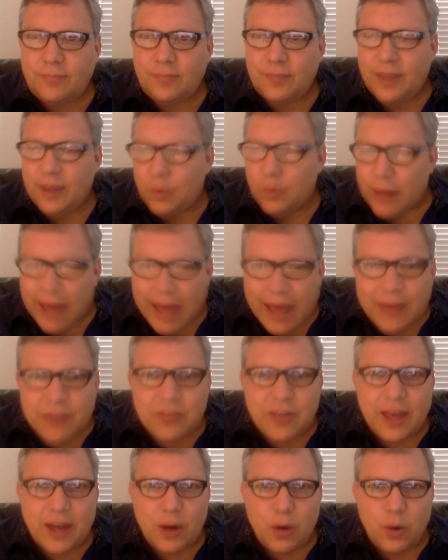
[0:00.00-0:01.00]
And when I
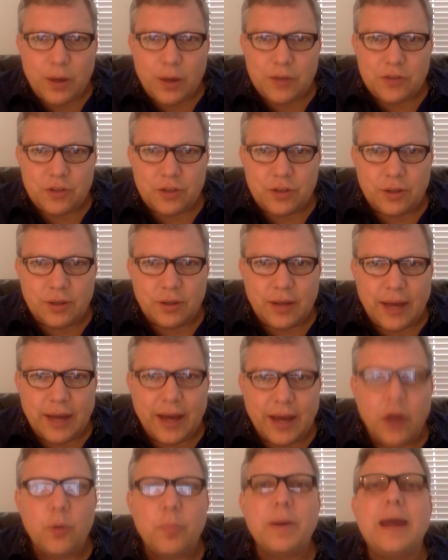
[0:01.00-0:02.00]
asked that question, I
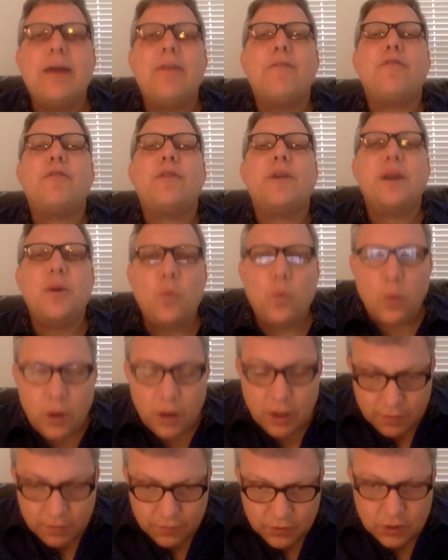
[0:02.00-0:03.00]
hope every
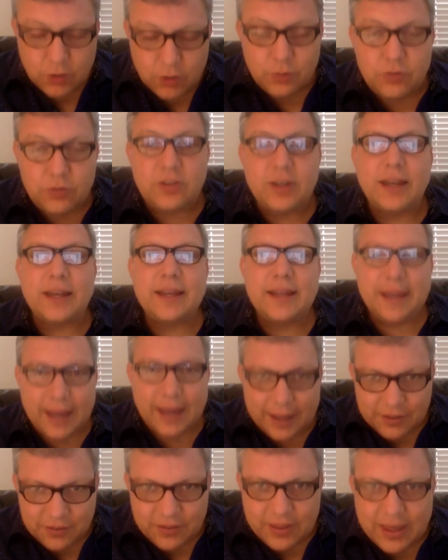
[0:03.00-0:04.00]
one of you said,
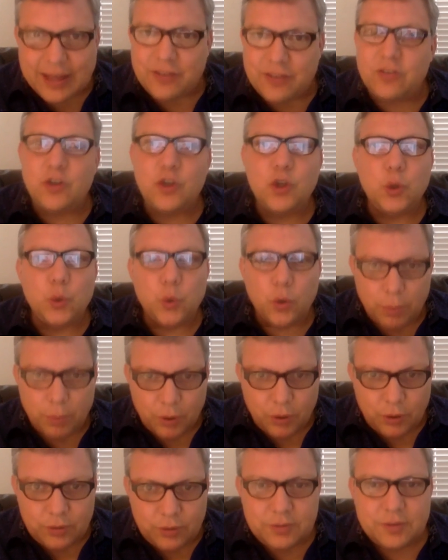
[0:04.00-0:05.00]
yes, that's
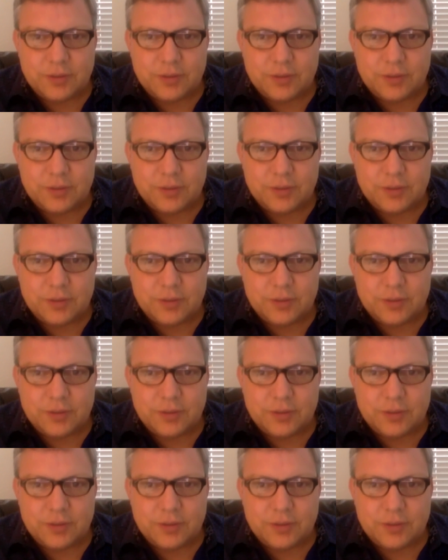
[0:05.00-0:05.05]
doable.